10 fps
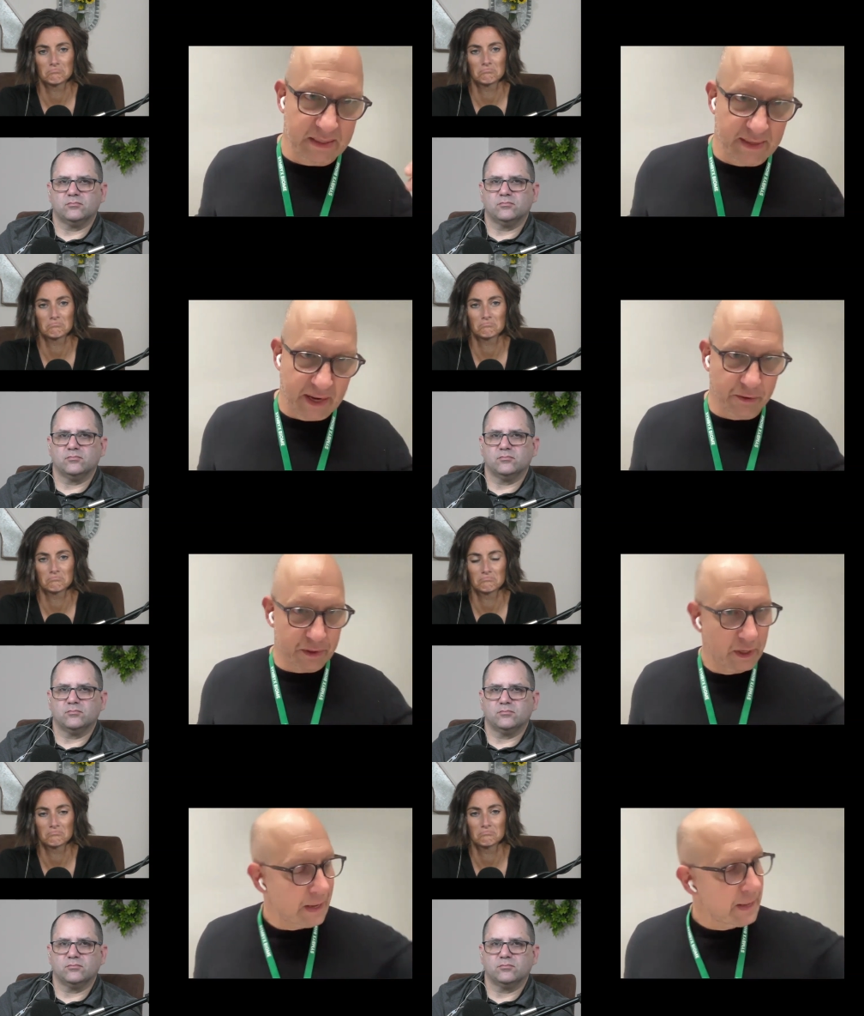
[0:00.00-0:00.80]
Speaker 1: us, they
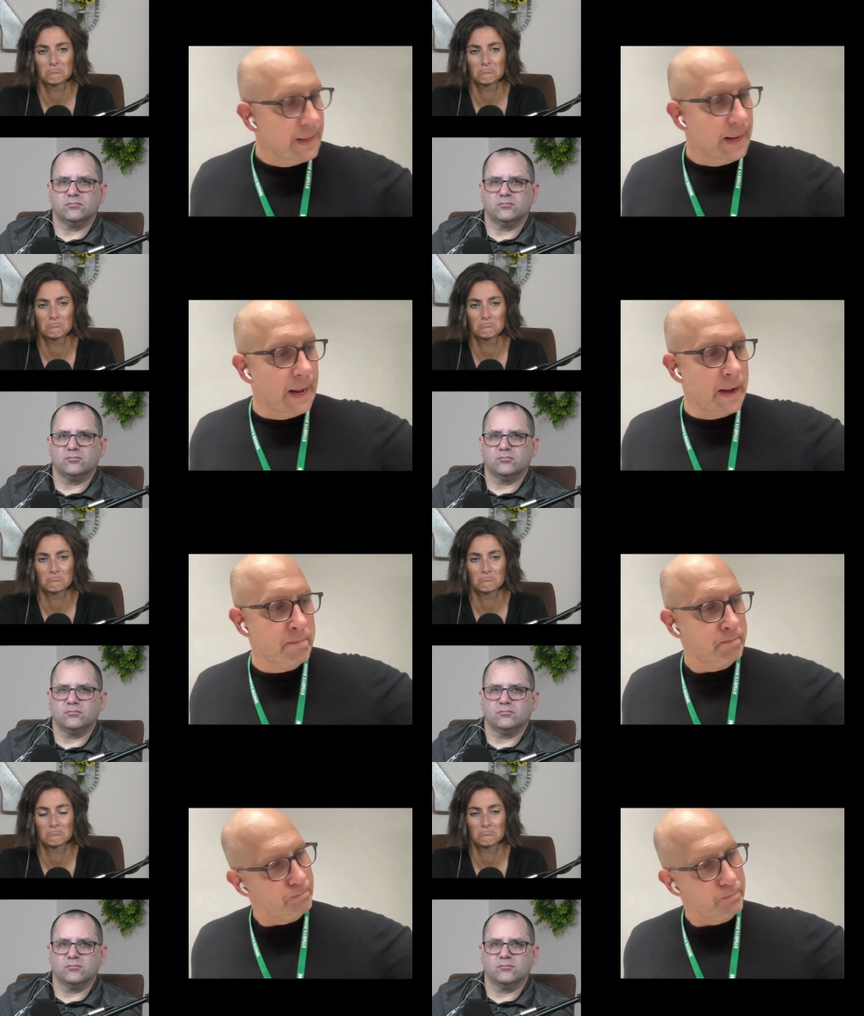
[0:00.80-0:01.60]
could.
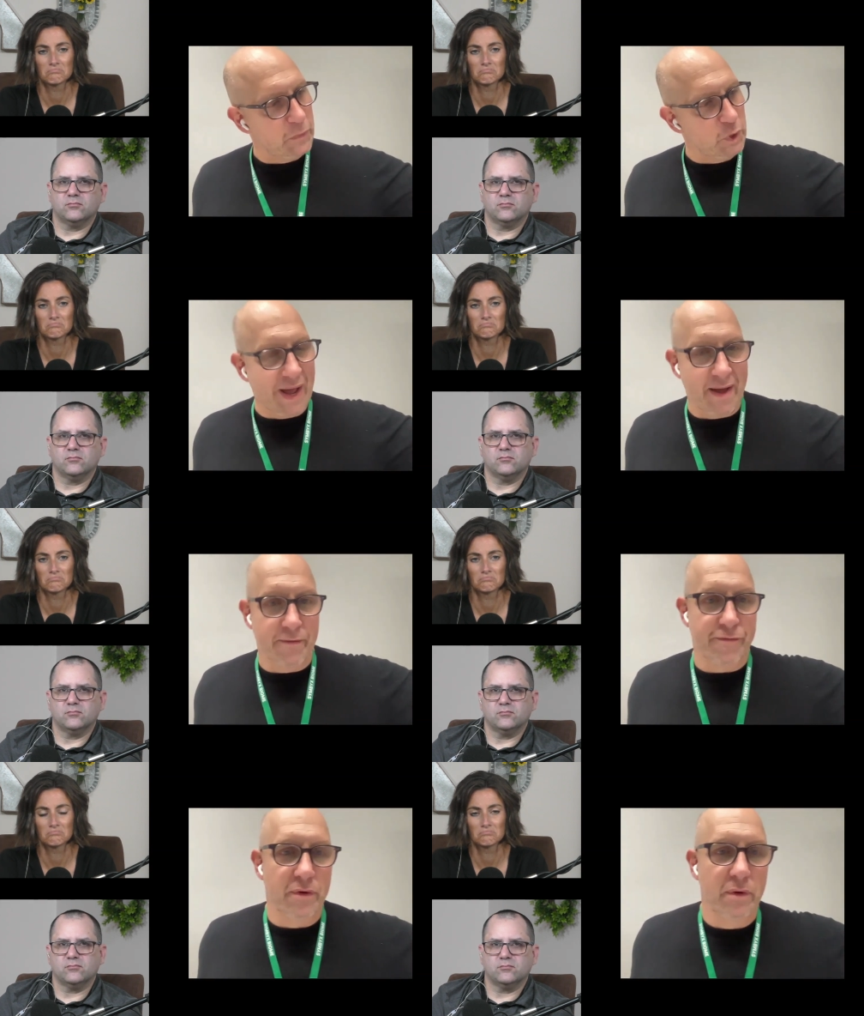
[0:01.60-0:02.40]
Um, you
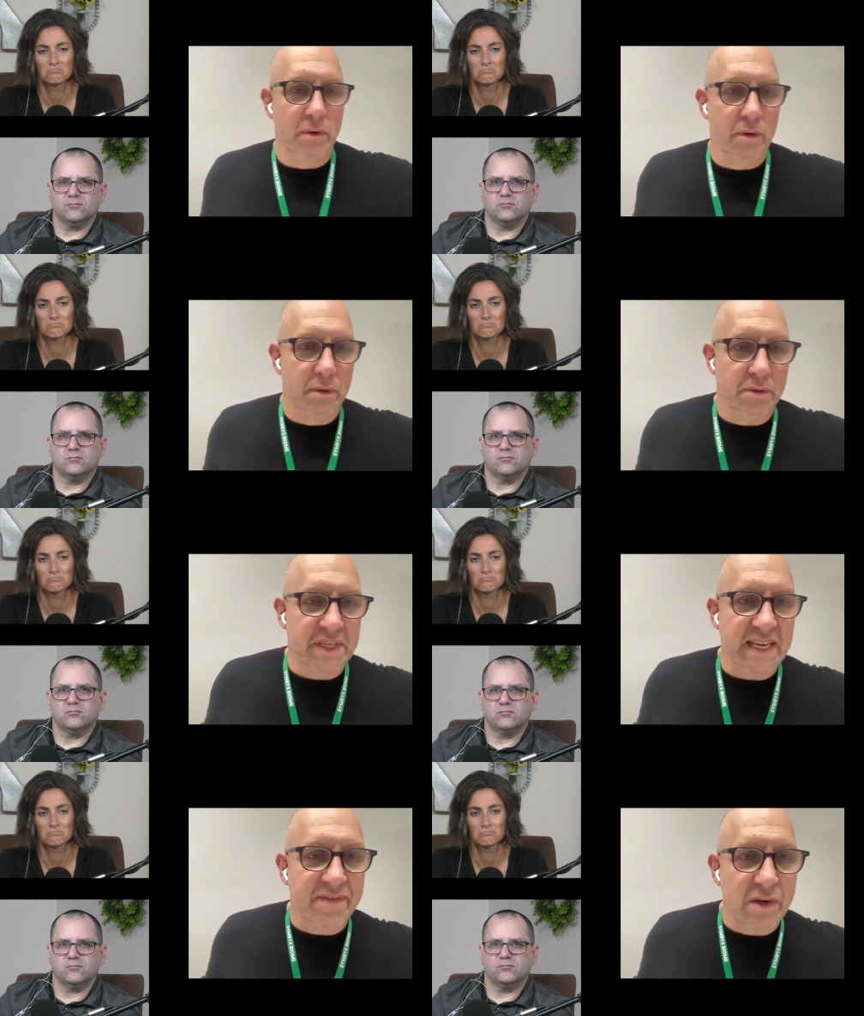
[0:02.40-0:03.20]
have
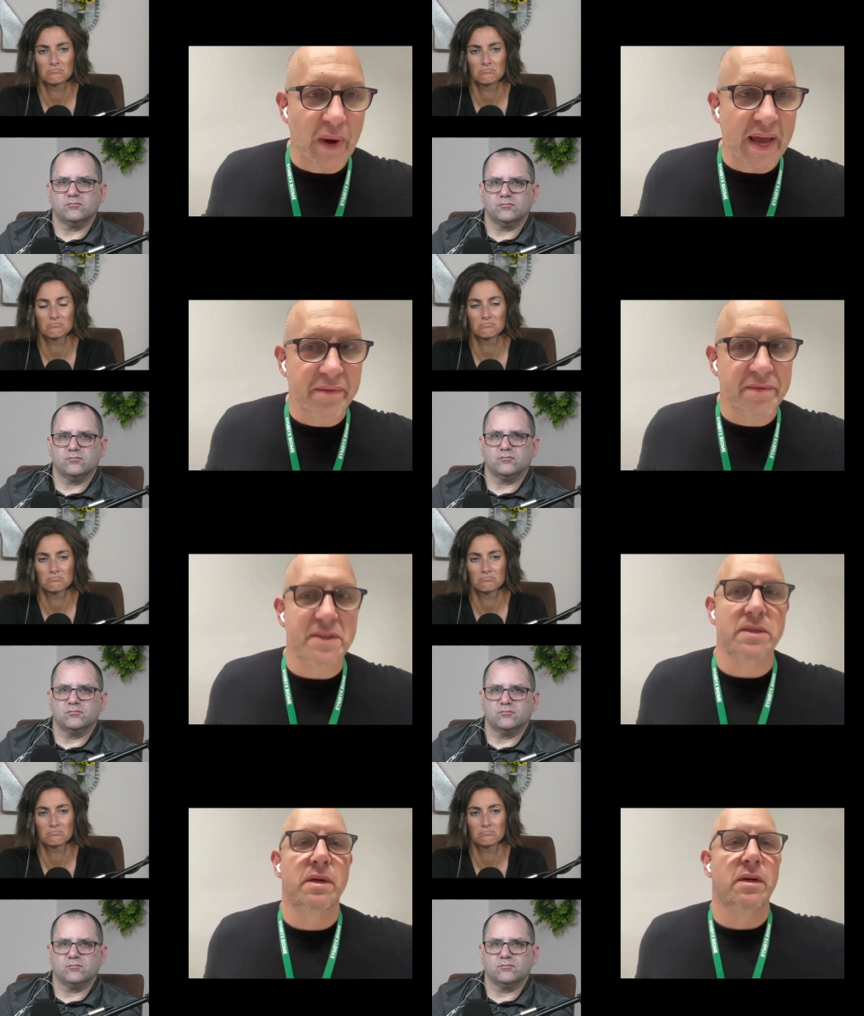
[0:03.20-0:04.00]
TV
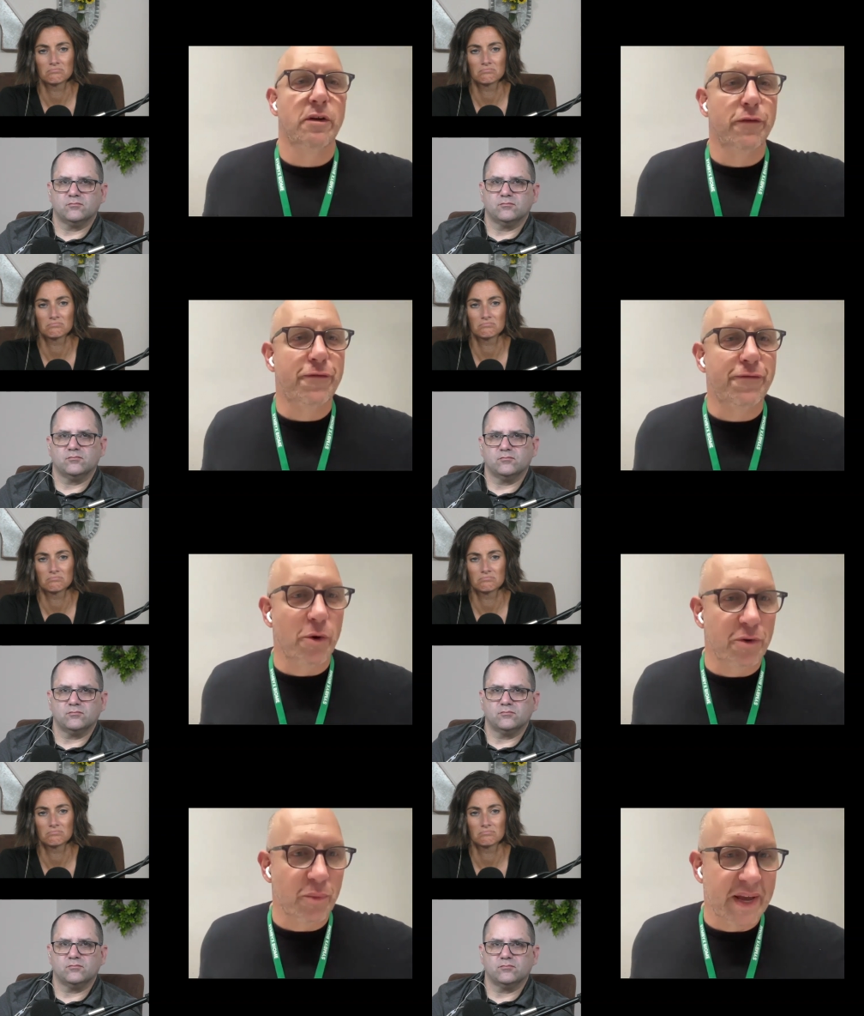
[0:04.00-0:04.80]
waves,
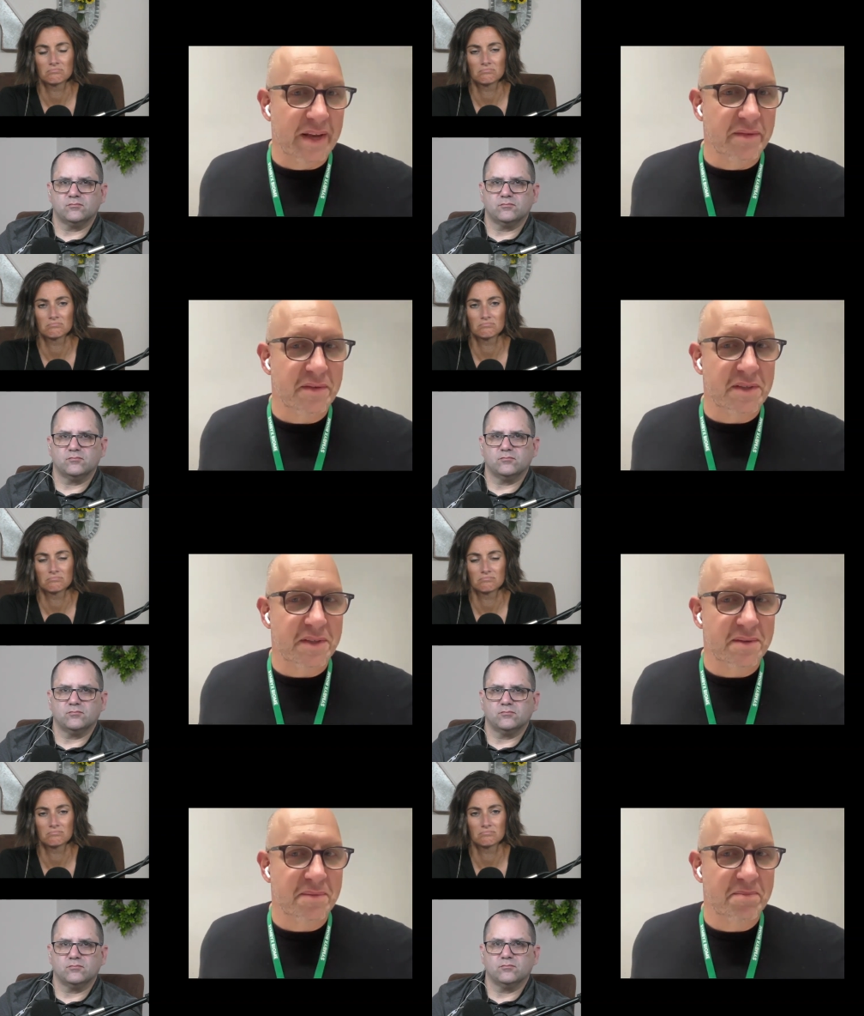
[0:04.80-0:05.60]
phone
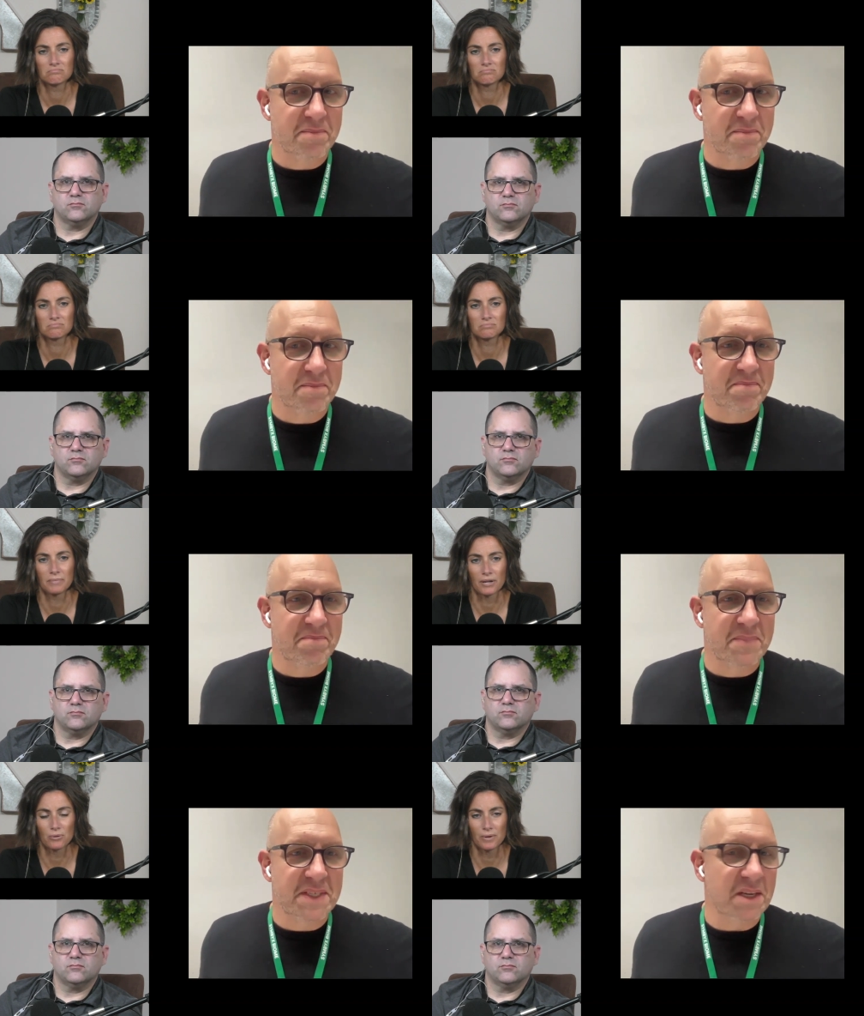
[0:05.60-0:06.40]
waves,
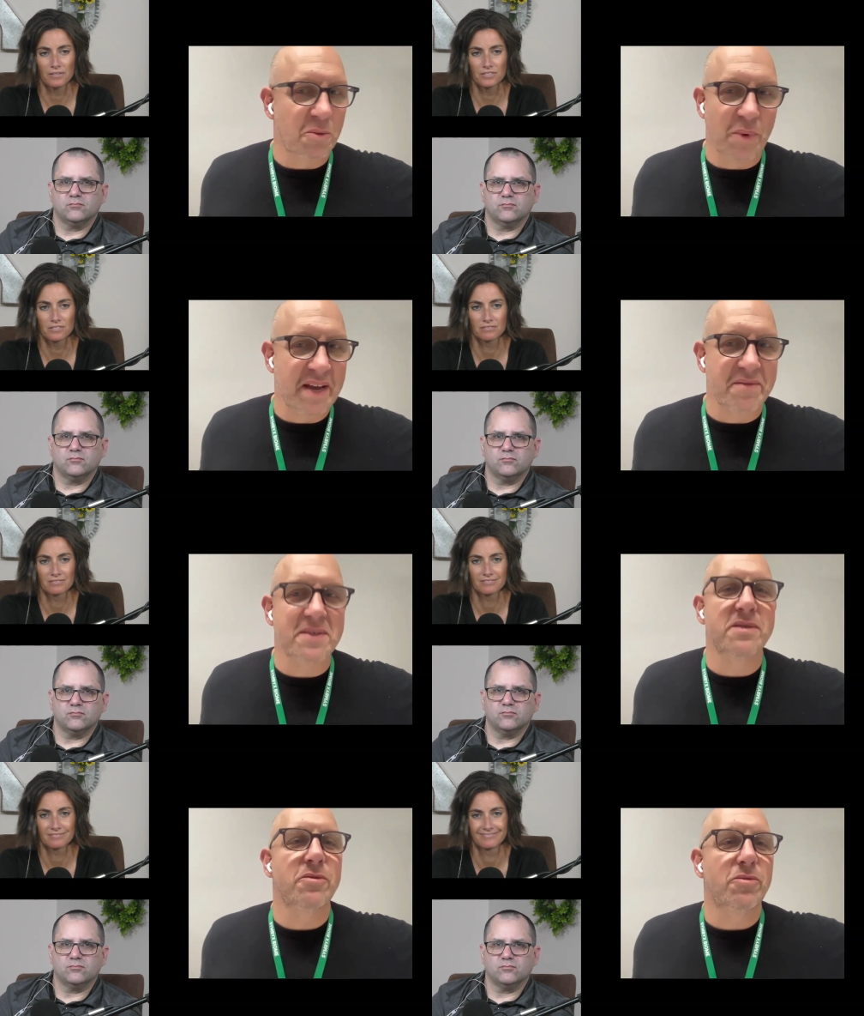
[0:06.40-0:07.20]
Speaker 2: Microwaves. cell
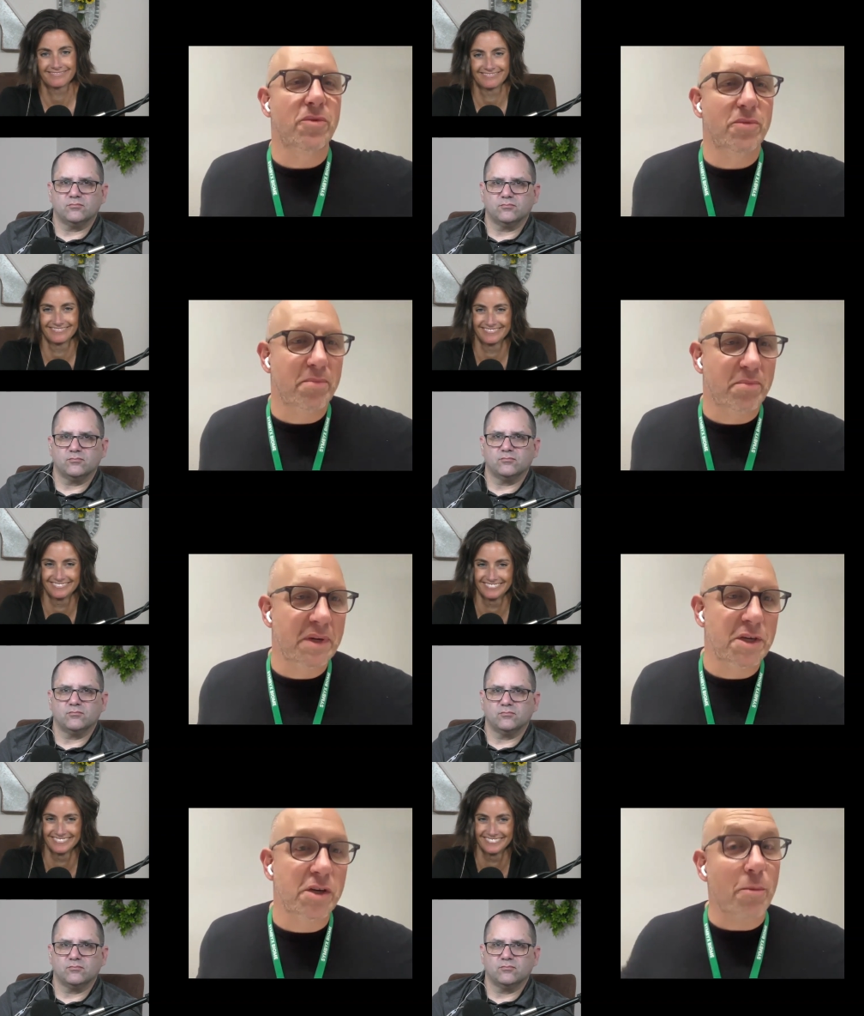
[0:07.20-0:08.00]
Speaker 1: waves,
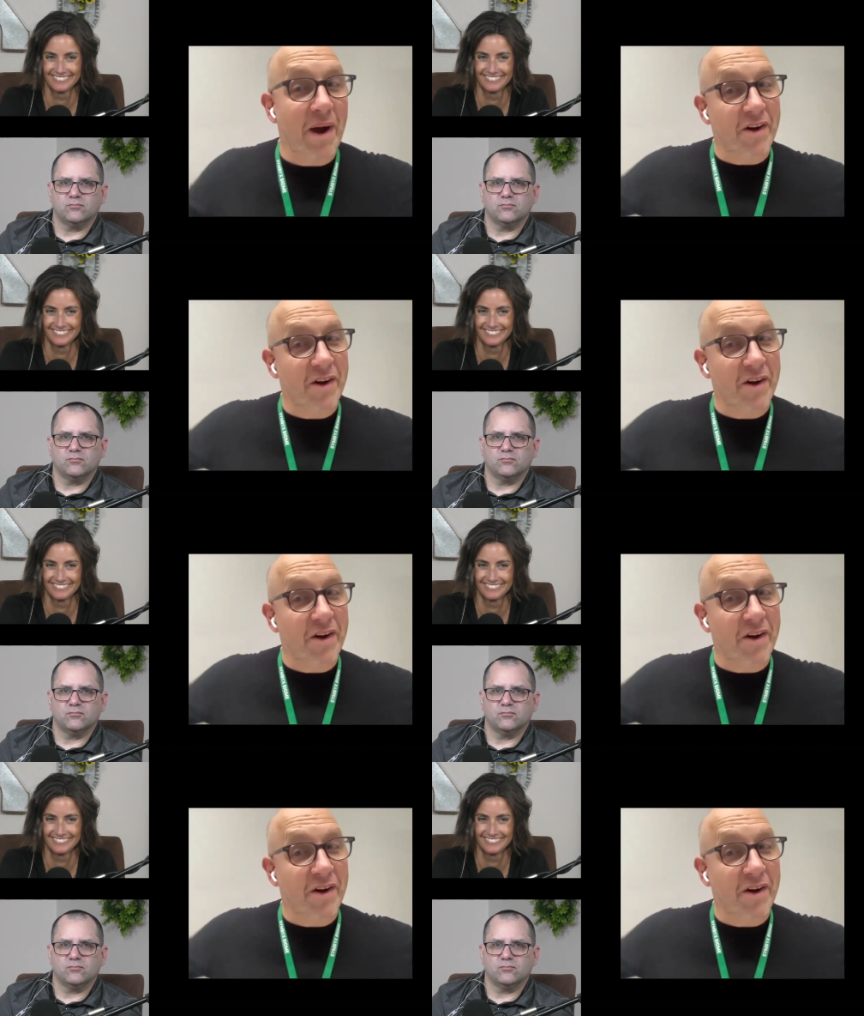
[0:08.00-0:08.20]
no,